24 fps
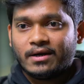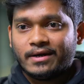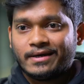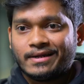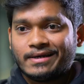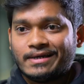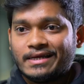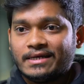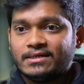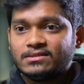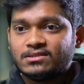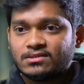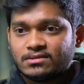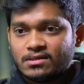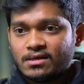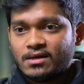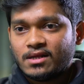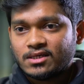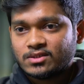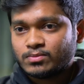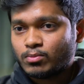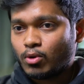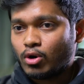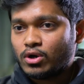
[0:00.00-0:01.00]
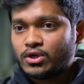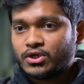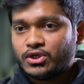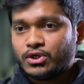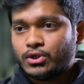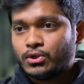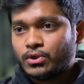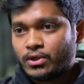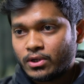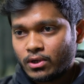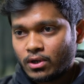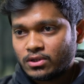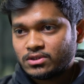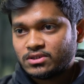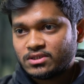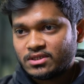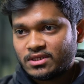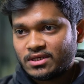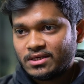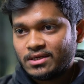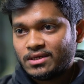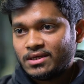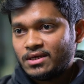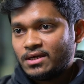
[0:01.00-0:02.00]
it will instill a small
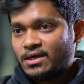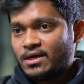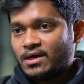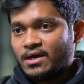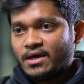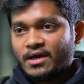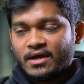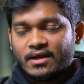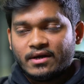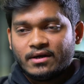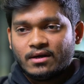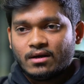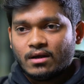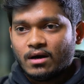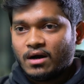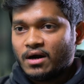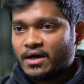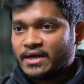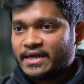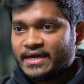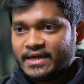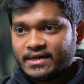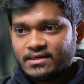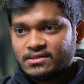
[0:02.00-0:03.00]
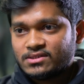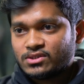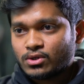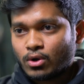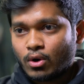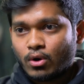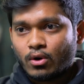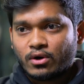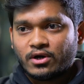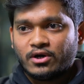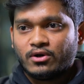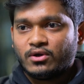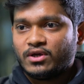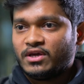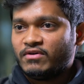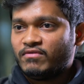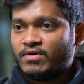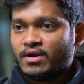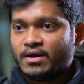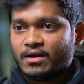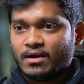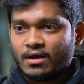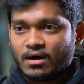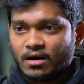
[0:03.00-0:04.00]
curiosity in kids or
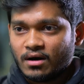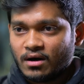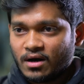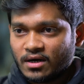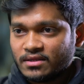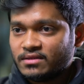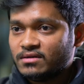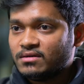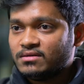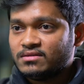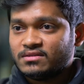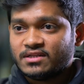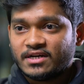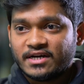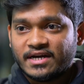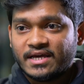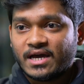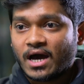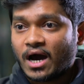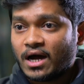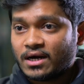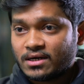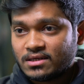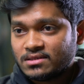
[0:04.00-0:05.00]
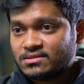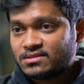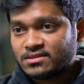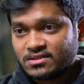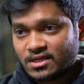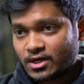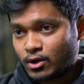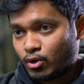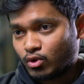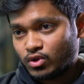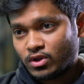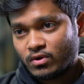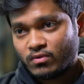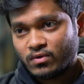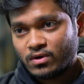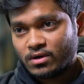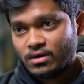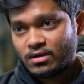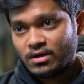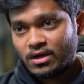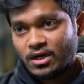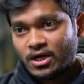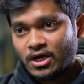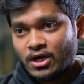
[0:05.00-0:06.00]
even other 3D artists around the
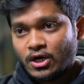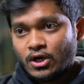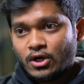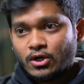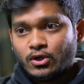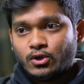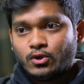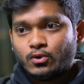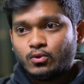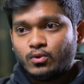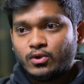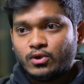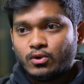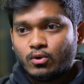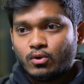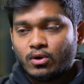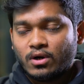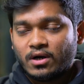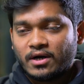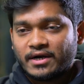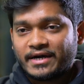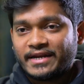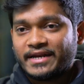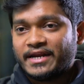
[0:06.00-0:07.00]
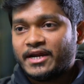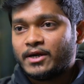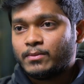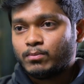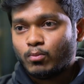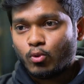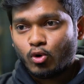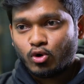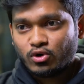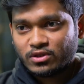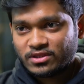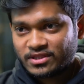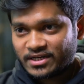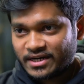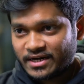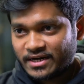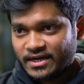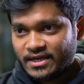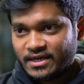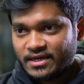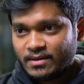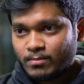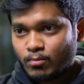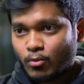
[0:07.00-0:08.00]
world to create more
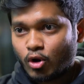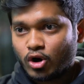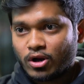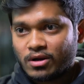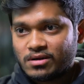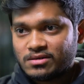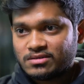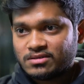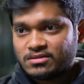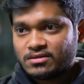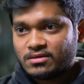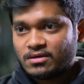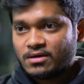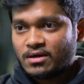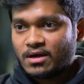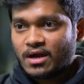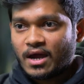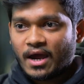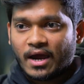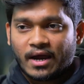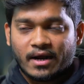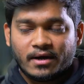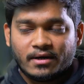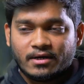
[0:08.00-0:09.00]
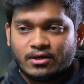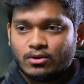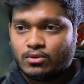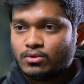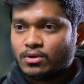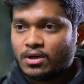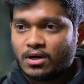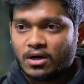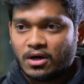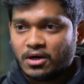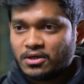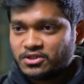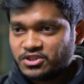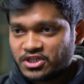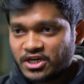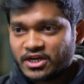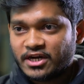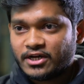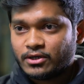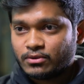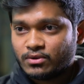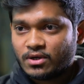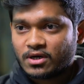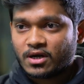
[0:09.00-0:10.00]
3D models and
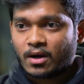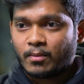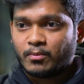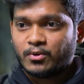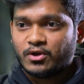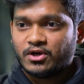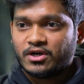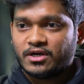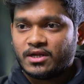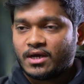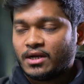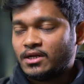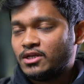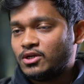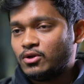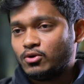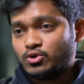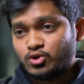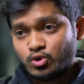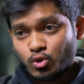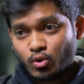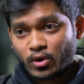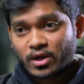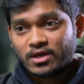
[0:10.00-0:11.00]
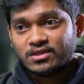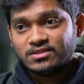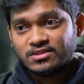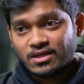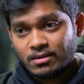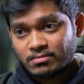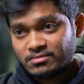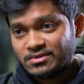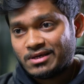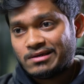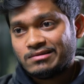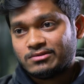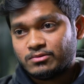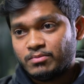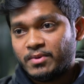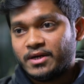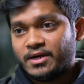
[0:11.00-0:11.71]
share it to the community and showcase themselves